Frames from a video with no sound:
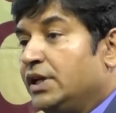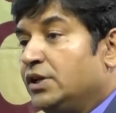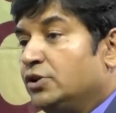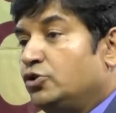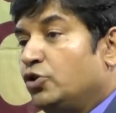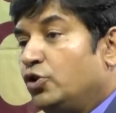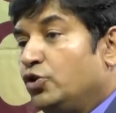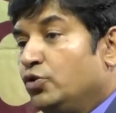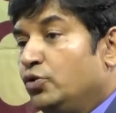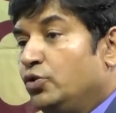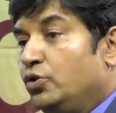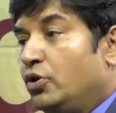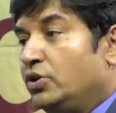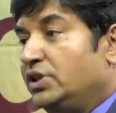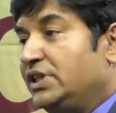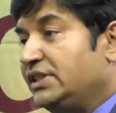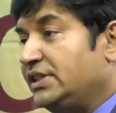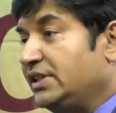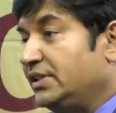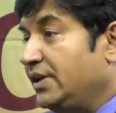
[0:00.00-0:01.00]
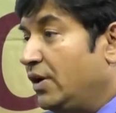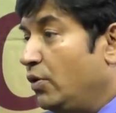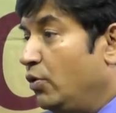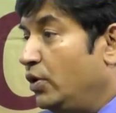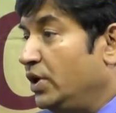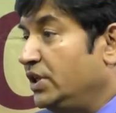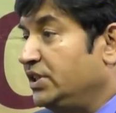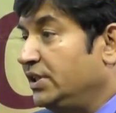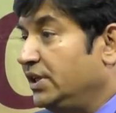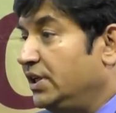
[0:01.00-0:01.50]
So you know this is the
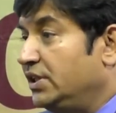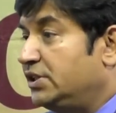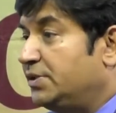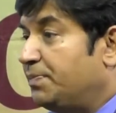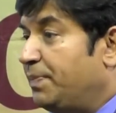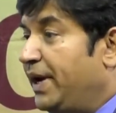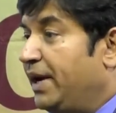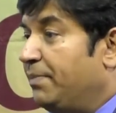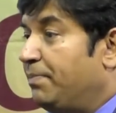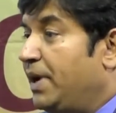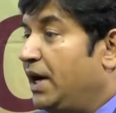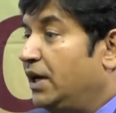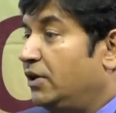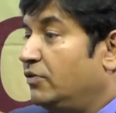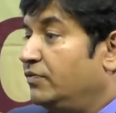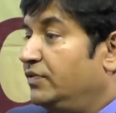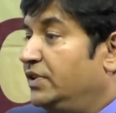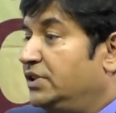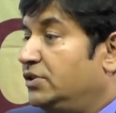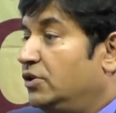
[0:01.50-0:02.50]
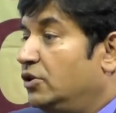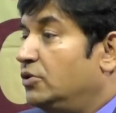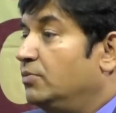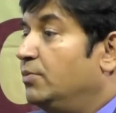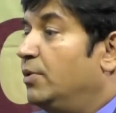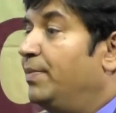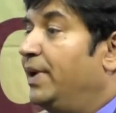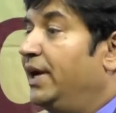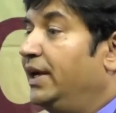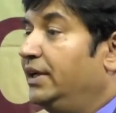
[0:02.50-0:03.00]
original spare part of this
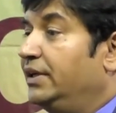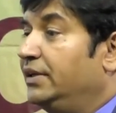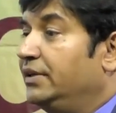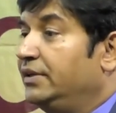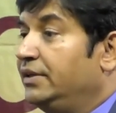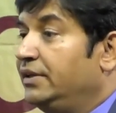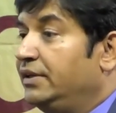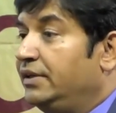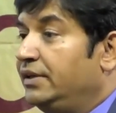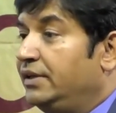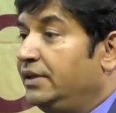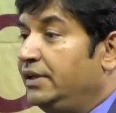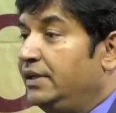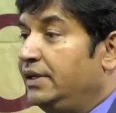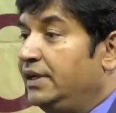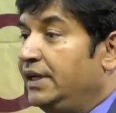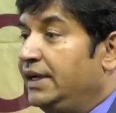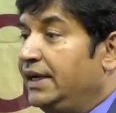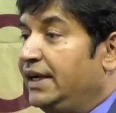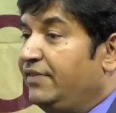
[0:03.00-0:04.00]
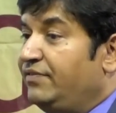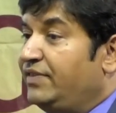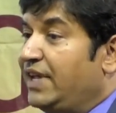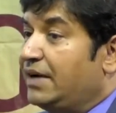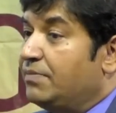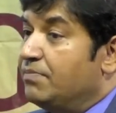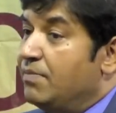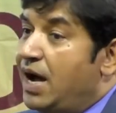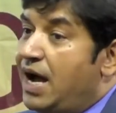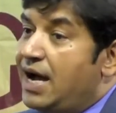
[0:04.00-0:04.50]
automobile. If
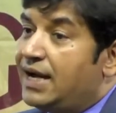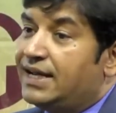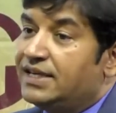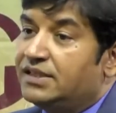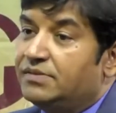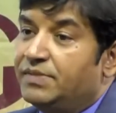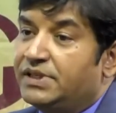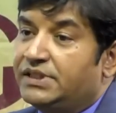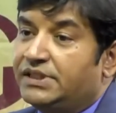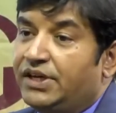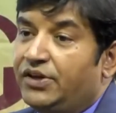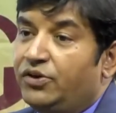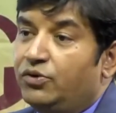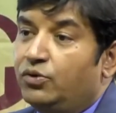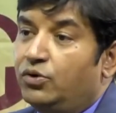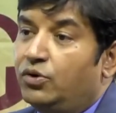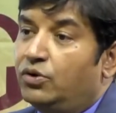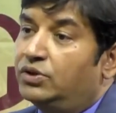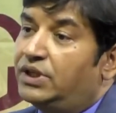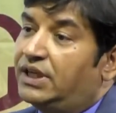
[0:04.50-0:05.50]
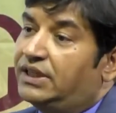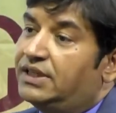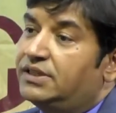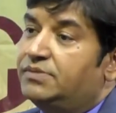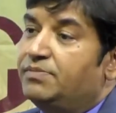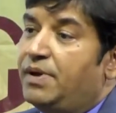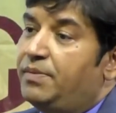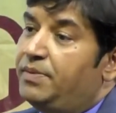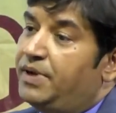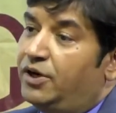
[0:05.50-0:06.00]
that mark is missing, you know that
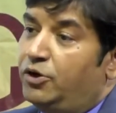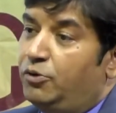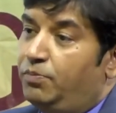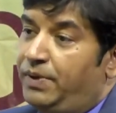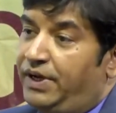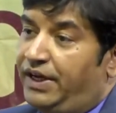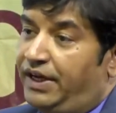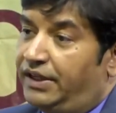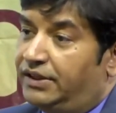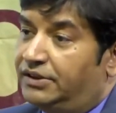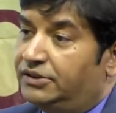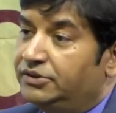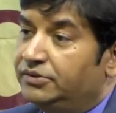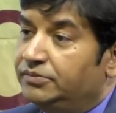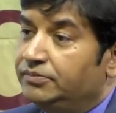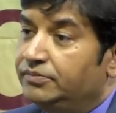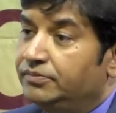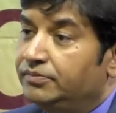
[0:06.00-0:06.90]
this may be a duplicate.